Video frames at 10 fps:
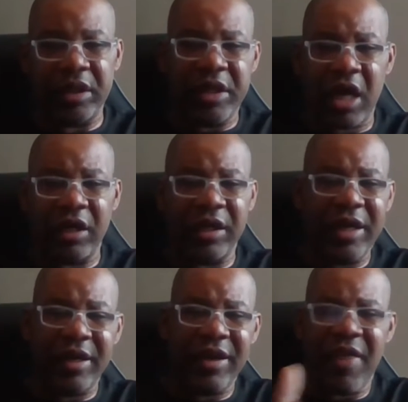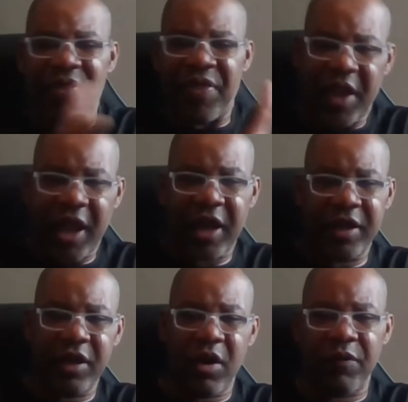The young lady didn't think I
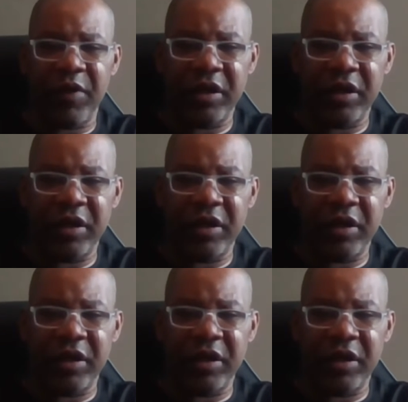could get off